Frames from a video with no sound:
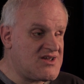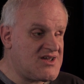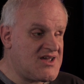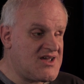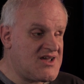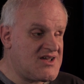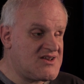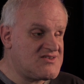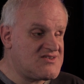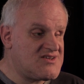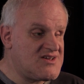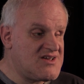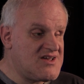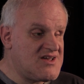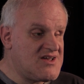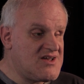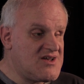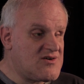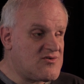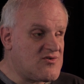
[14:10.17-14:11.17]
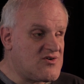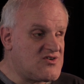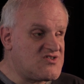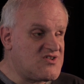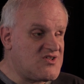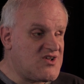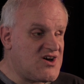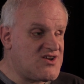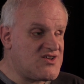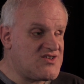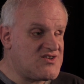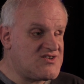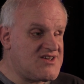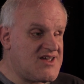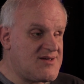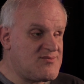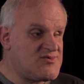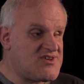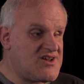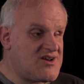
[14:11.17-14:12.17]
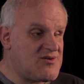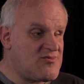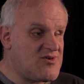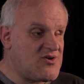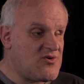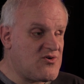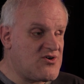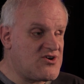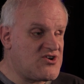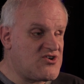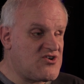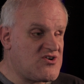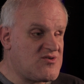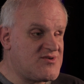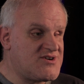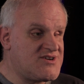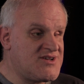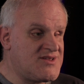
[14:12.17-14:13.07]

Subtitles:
And of course, a lot of the tapes I recorded over,